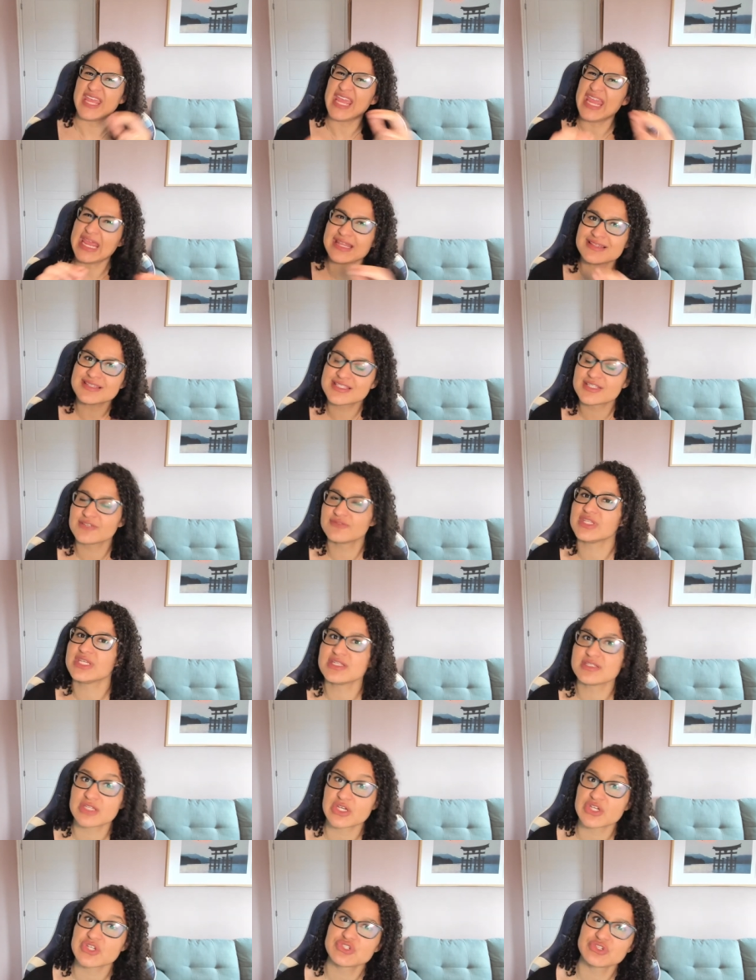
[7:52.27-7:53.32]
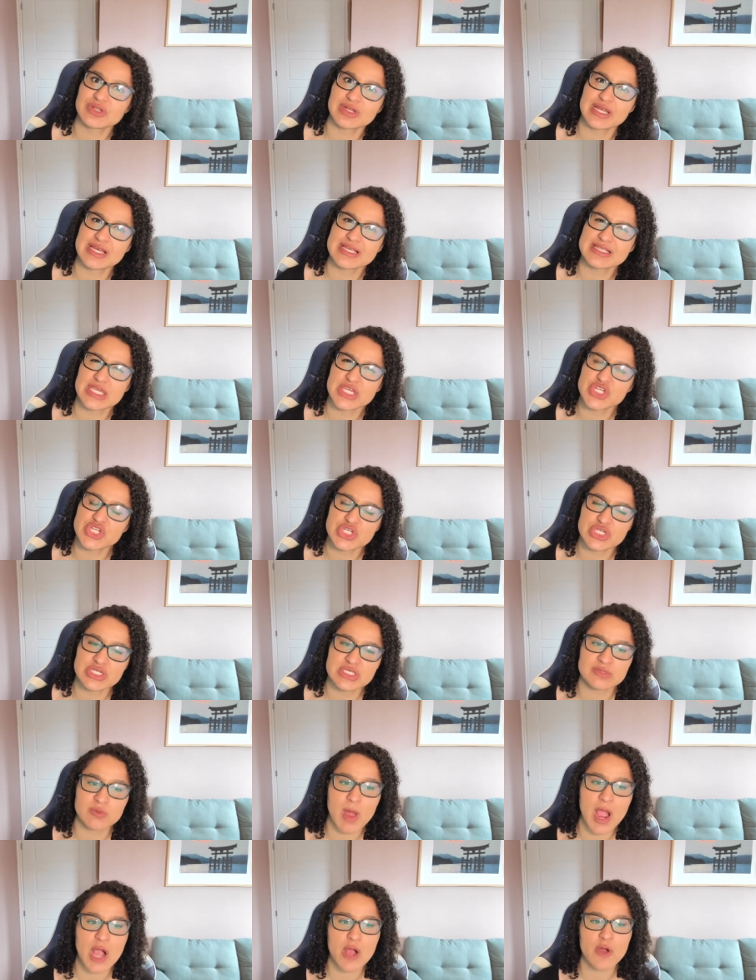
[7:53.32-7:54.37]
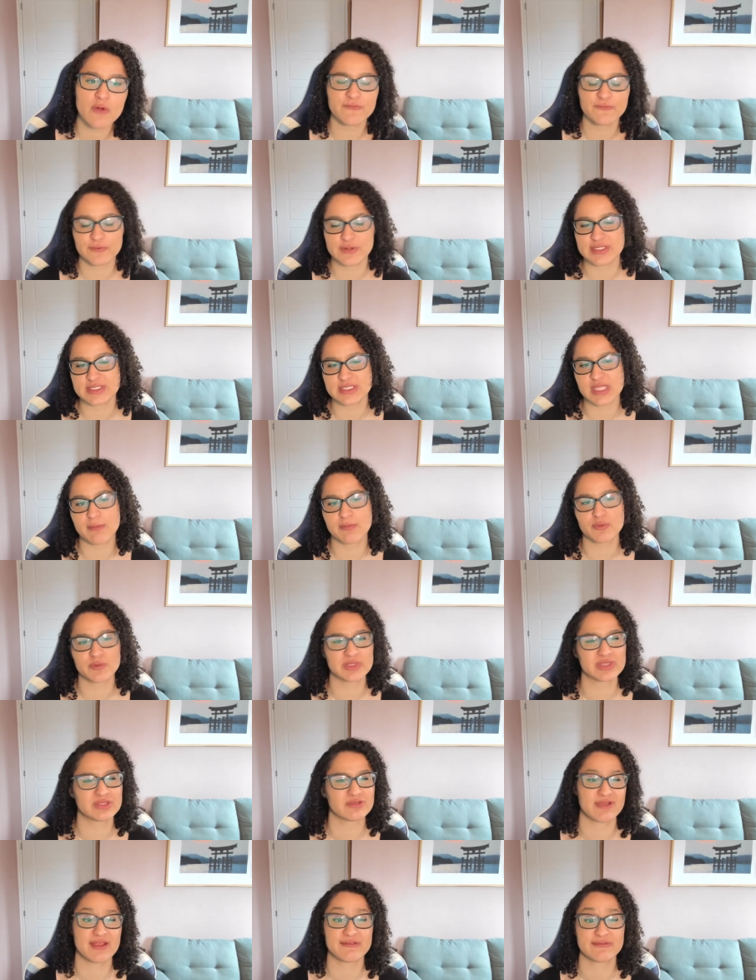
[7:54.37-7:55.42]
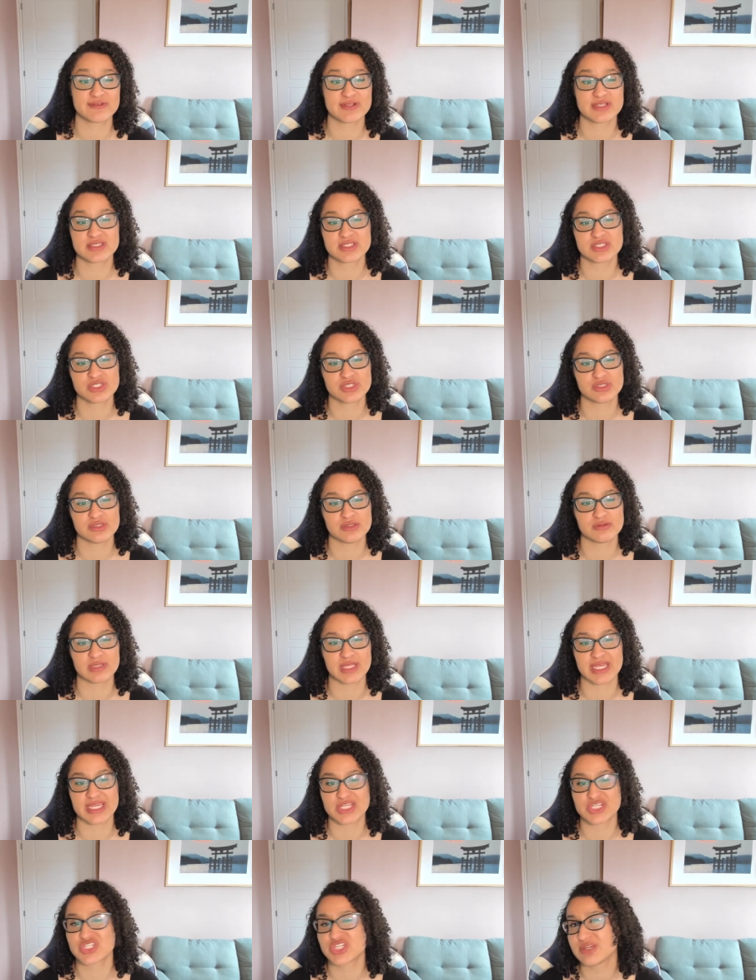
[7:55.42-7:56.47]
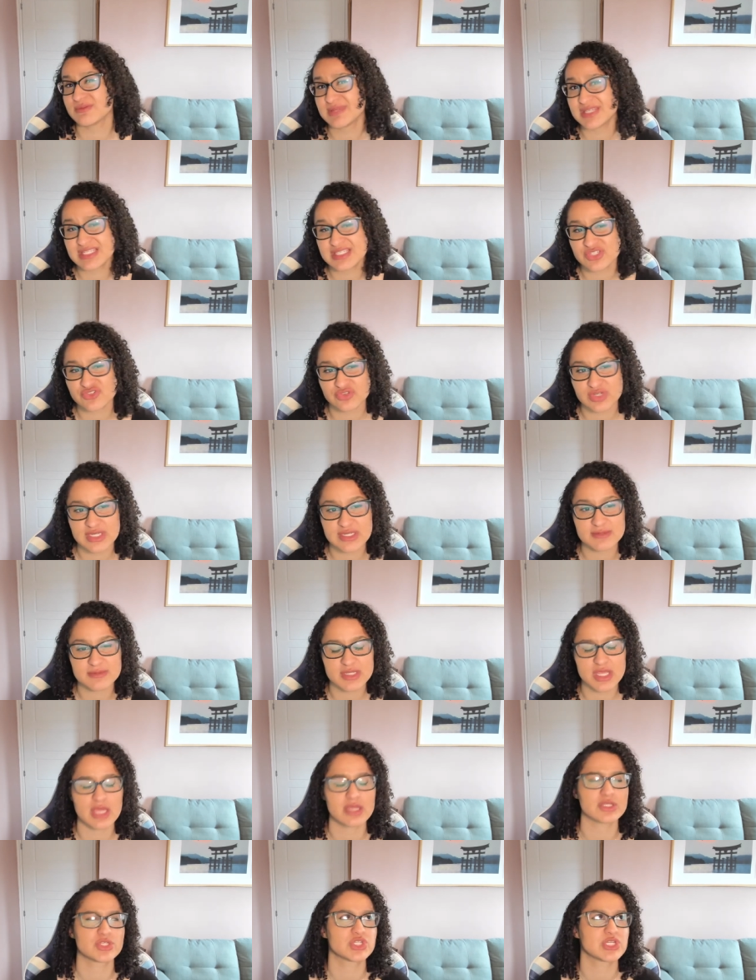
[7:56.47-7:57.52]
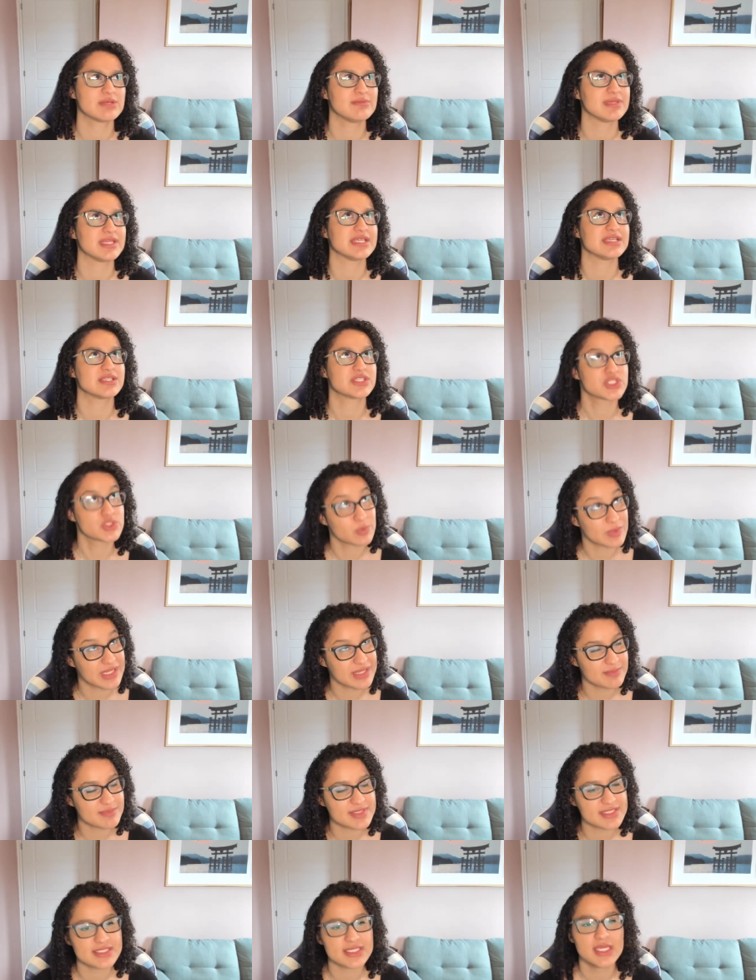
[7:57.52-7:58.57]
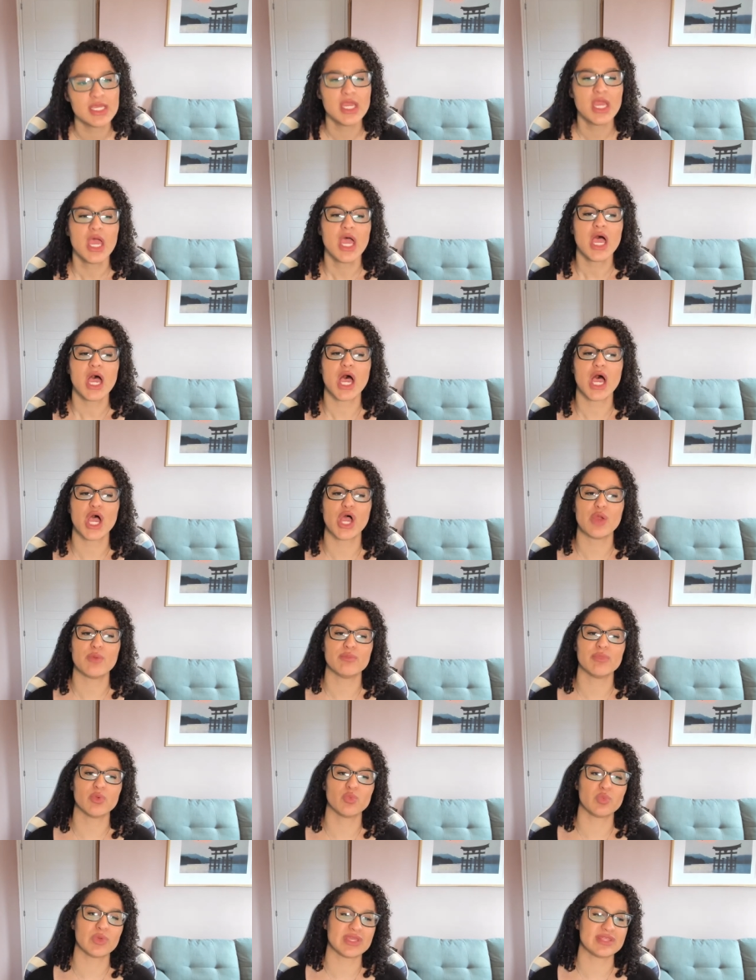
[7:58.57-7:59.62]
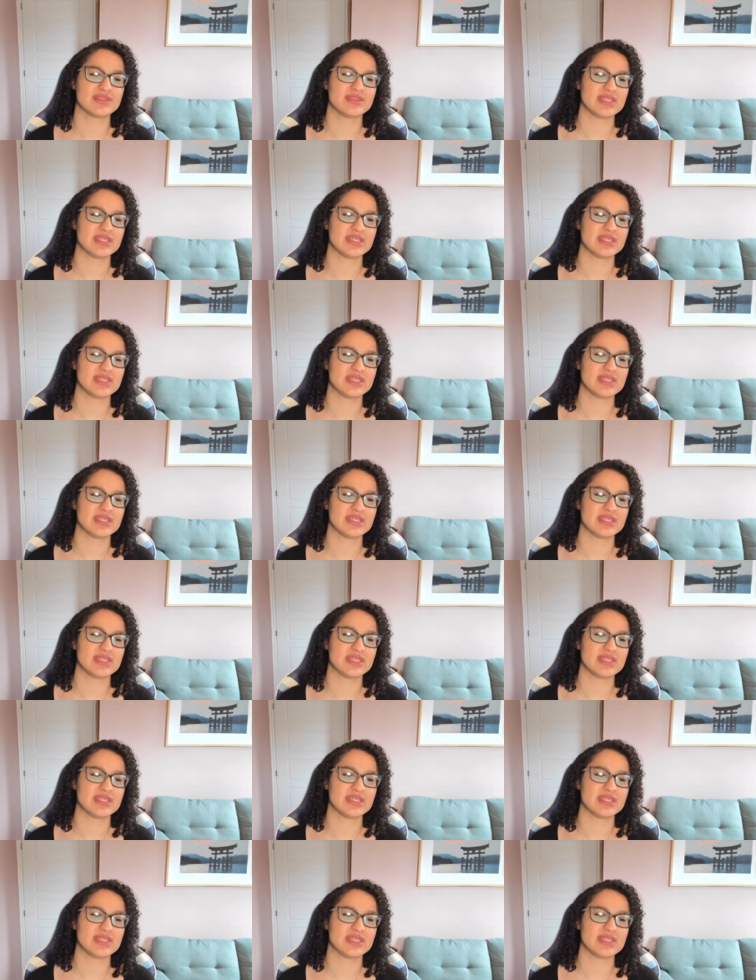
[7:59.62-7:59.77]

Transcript: hints of the industrialization as well. For example, with the reference to like chimney street, uh, chimney sweeps, um, with